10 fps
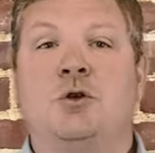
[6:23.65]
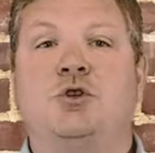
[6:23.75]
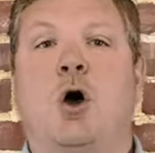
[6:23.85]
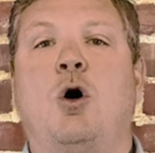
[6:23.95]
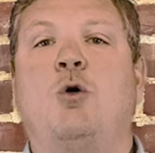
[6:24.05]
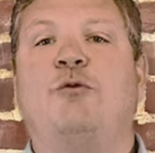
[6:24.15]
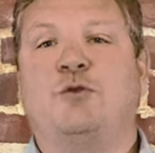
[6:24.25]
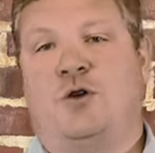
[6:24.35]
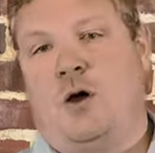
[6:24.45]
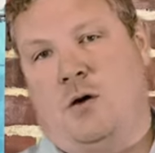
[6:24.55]
toe for
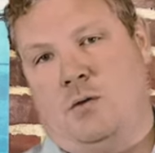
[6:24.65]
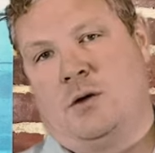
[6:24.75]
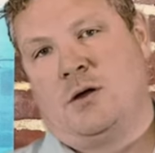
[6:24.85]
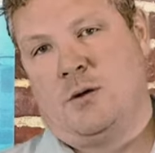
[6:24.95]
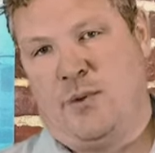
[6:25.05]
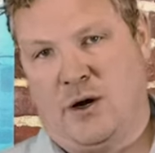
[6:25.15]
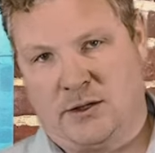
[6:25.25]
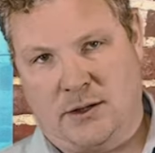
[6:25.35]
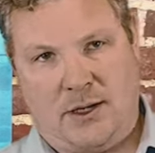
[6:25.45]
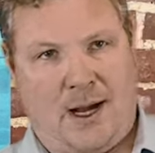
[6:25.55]
toe compared
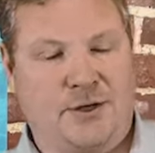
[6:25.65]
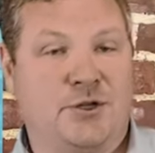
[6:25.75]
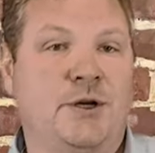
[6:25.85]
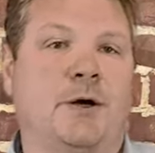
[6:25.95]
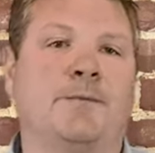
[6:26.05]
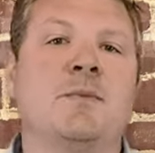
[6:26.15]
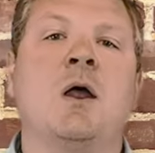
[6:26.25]
to last year.